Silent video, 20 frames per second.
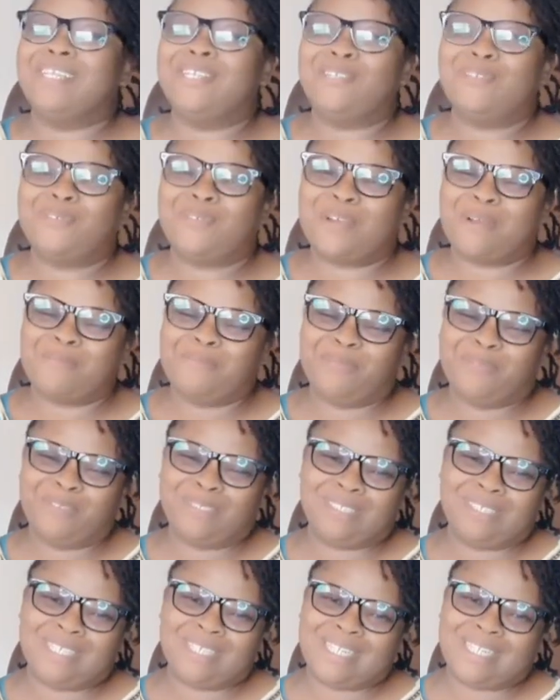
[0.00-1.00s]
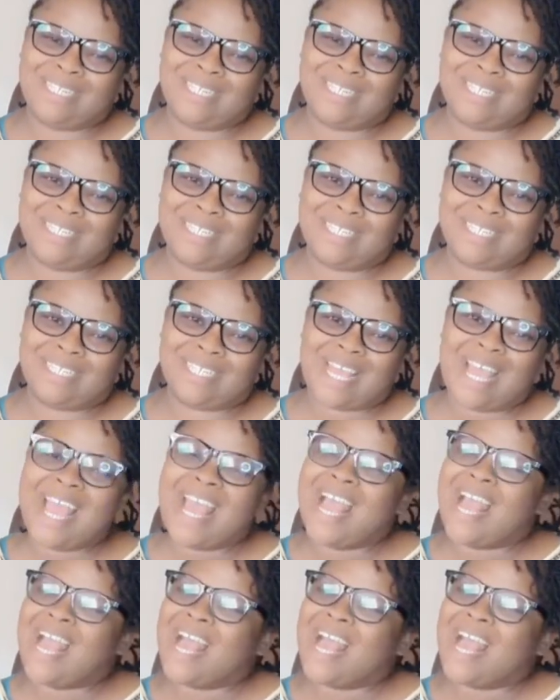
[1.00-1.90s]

do appreciate it